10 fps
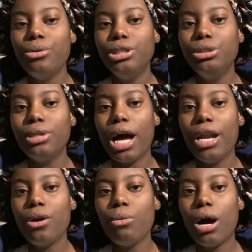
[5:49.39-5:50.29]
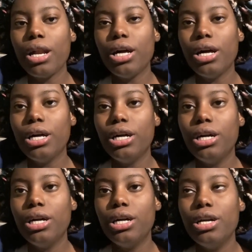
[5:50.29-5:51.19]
is you kind of want to,